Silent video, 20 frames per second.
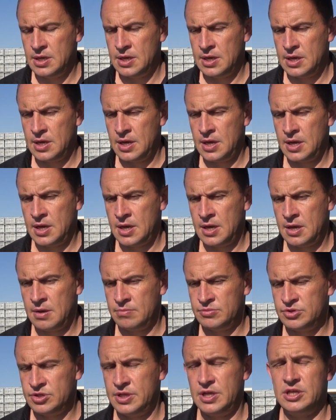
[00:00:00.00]

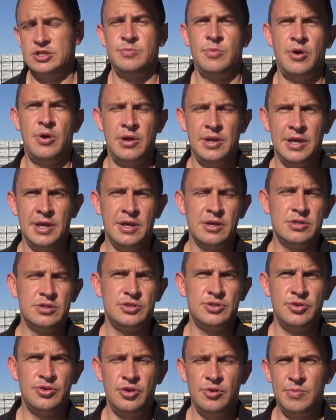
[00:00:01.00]
So that's my only
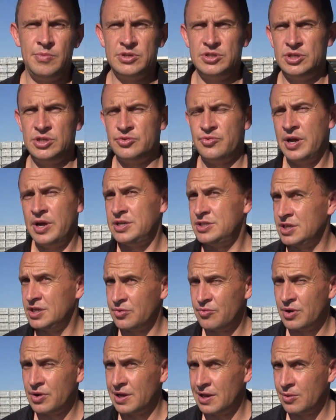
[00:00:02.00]
concern, but she's
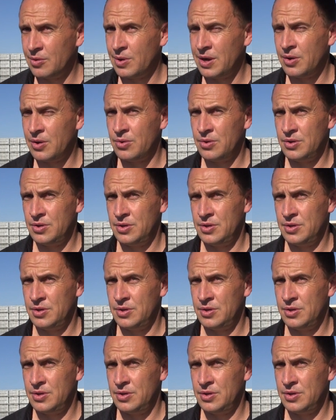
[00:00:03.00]
racing really well.